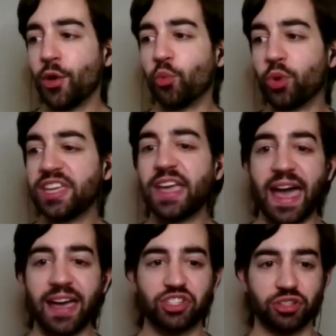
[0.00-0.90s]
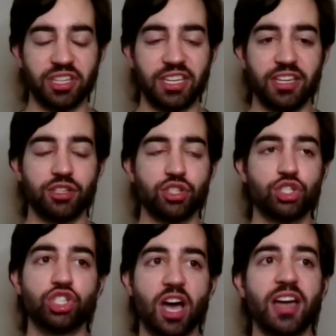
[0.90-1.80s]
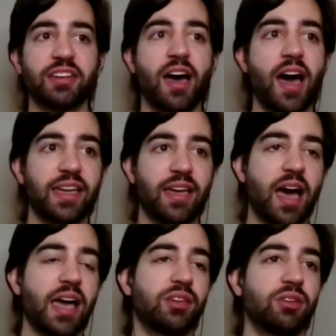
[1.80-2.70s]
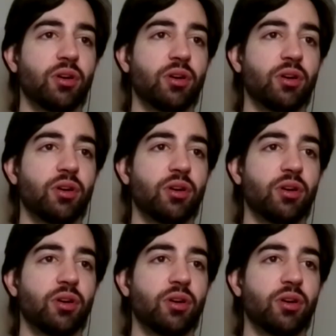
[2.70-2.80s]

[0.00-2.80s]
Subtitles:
We actually shot, I